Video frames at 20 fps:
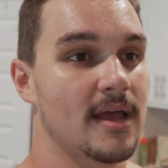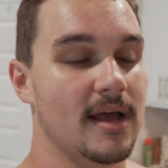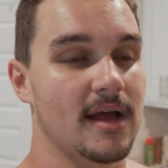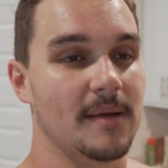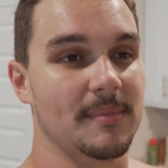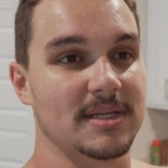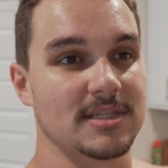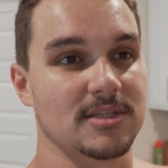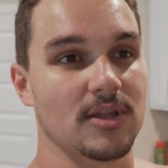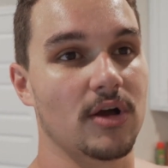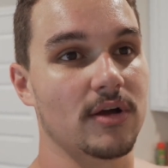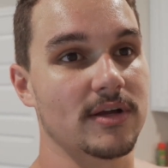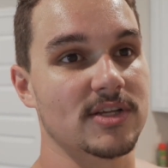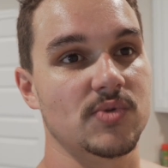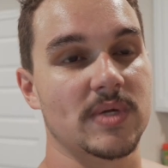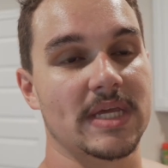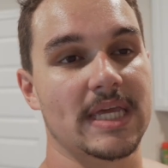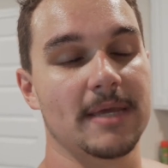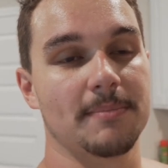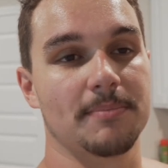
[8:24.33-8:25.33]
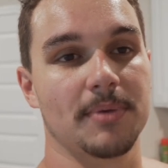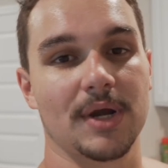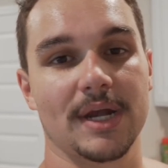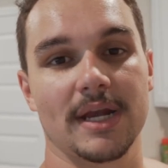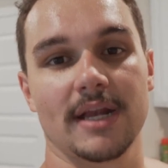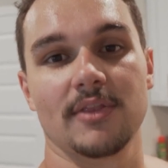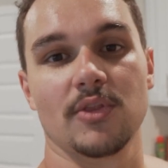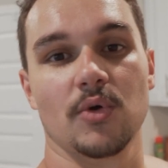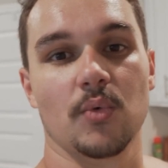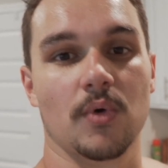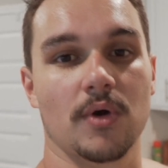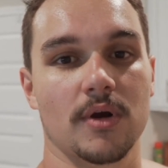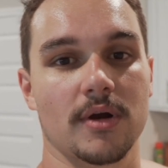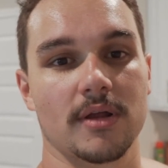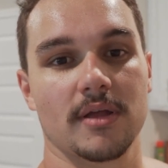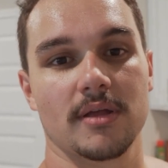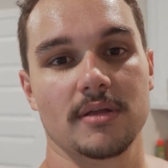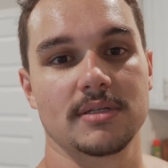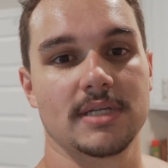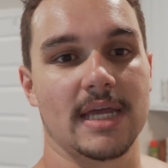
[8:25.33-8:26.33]
As long as we keep putting in the
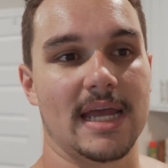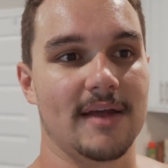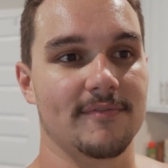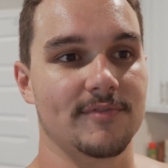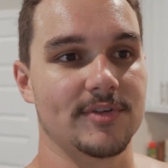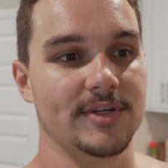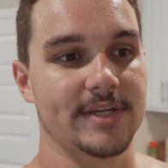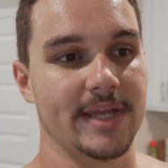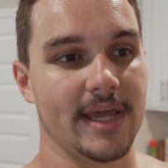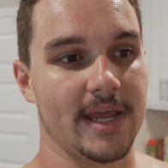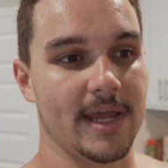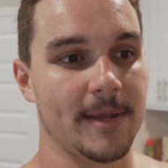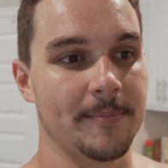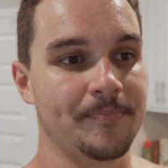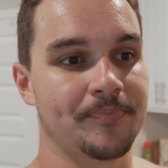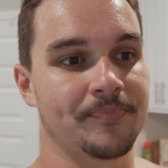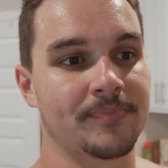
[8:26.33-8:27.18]
work day after day,